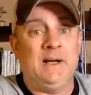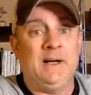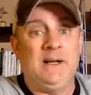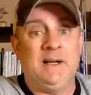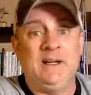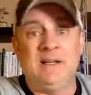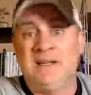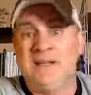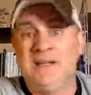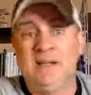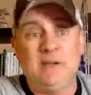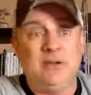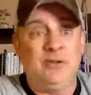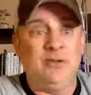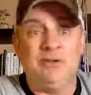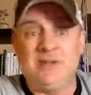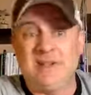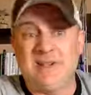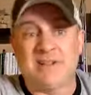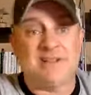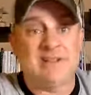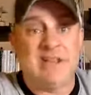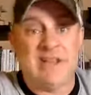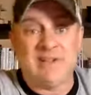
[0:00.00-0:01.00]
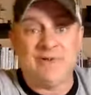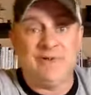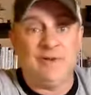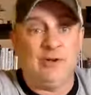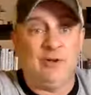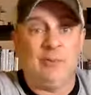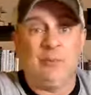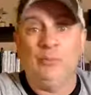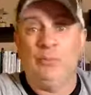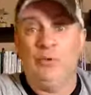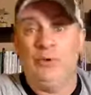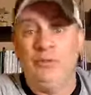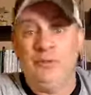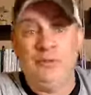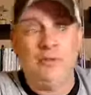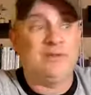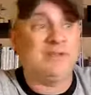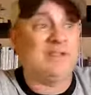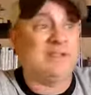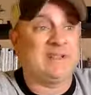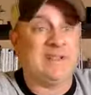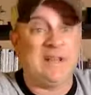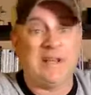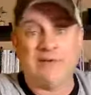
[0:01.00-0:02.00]
get you successful or move you
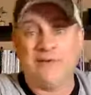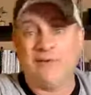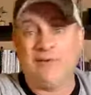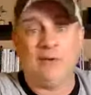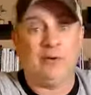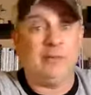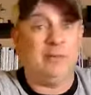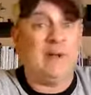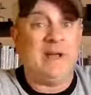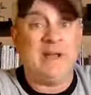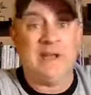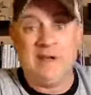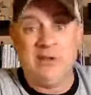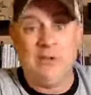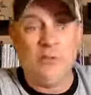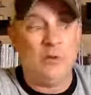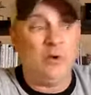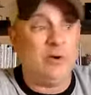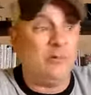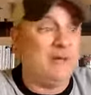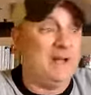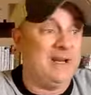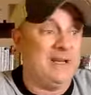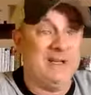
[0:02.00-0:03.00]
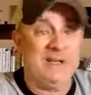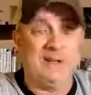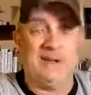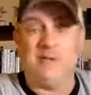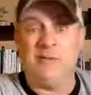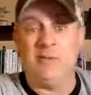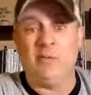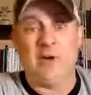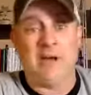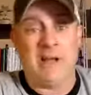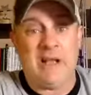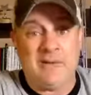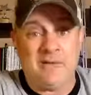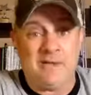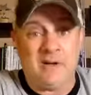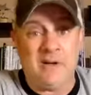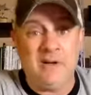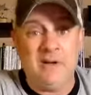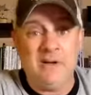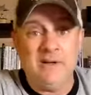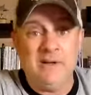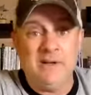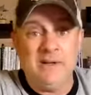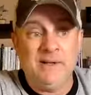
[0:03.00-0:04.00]
successful or make you more money or
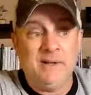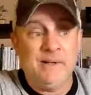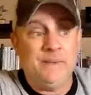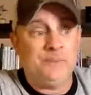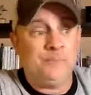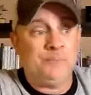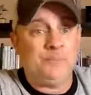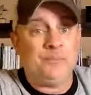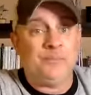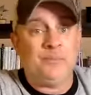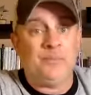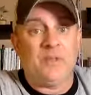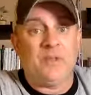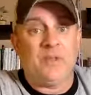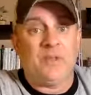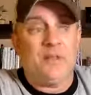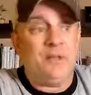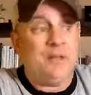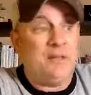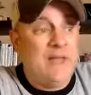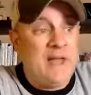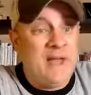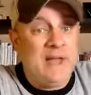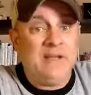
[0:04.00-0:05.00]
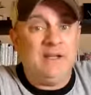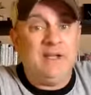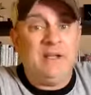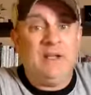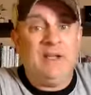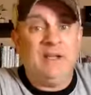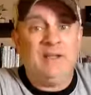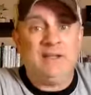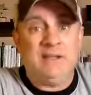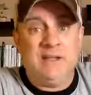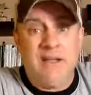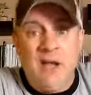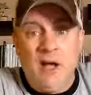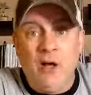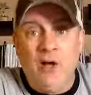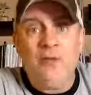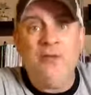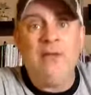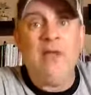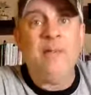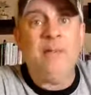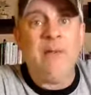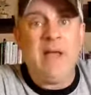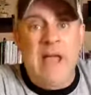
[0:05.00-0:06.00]
whatever, then tell
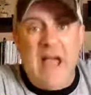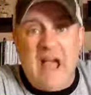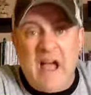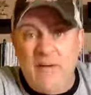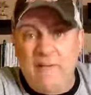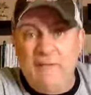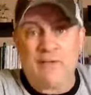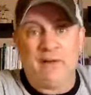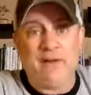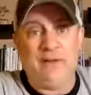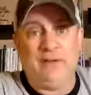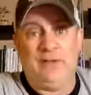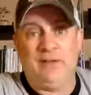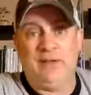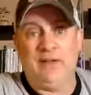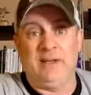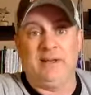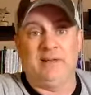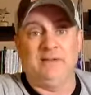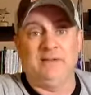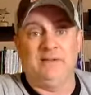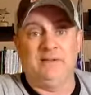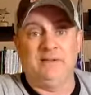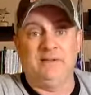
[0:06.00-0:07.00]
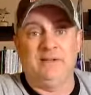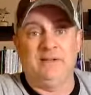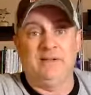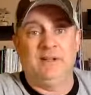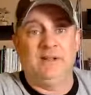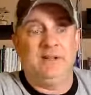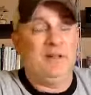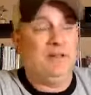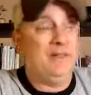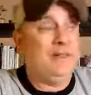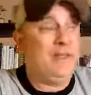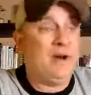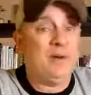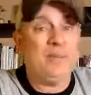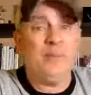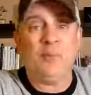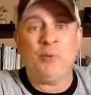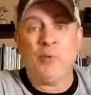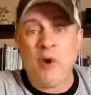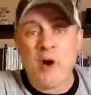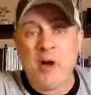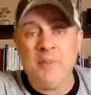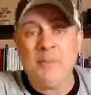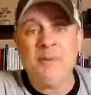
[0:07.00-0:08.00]
them everything. They're
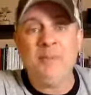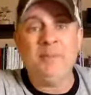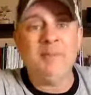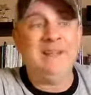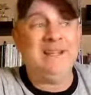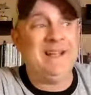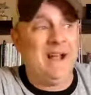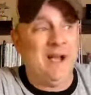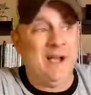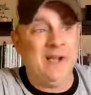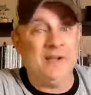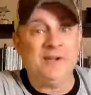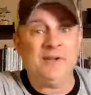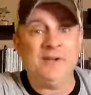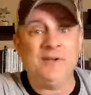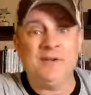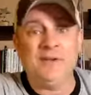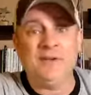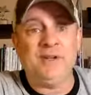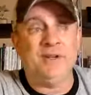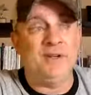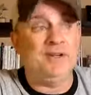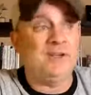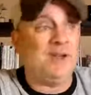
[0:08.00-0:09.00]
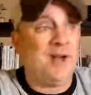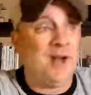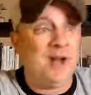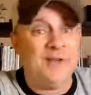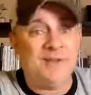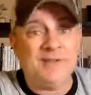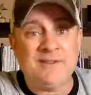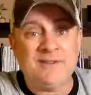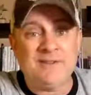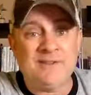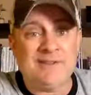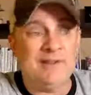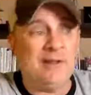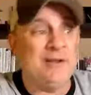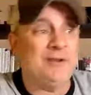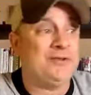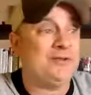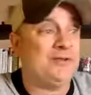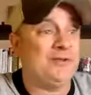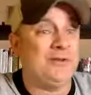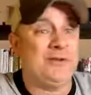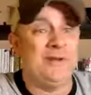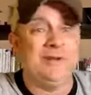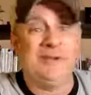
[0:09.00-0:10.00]
probably under a
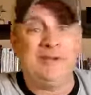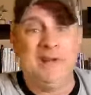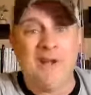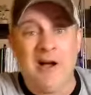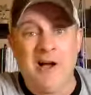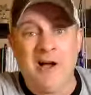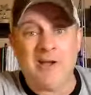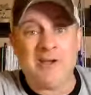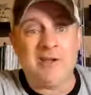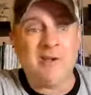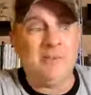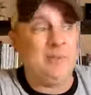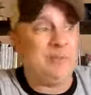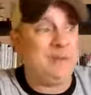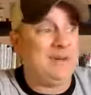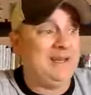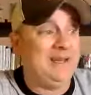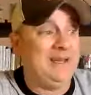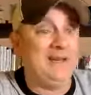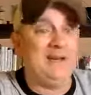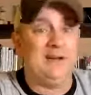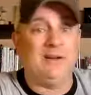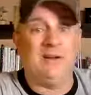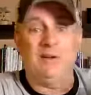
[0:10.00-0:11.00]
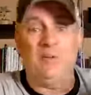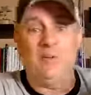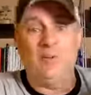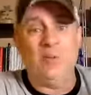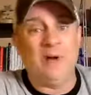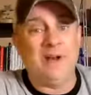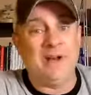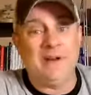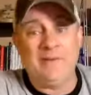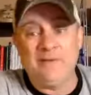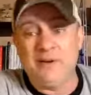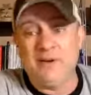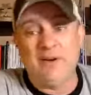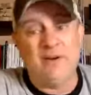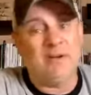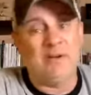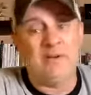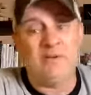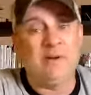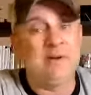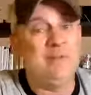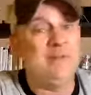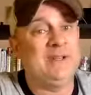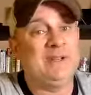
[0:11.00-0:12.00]
non-disclosure, a non-compete, whatever
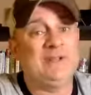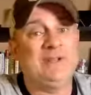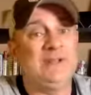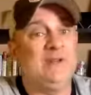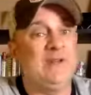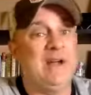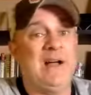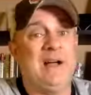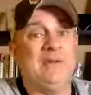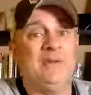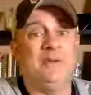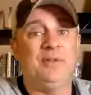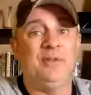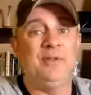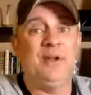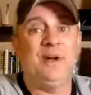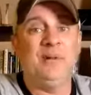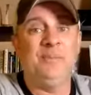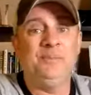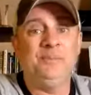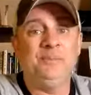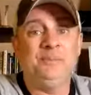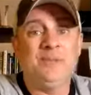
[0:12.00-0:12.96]
agreements you have with them.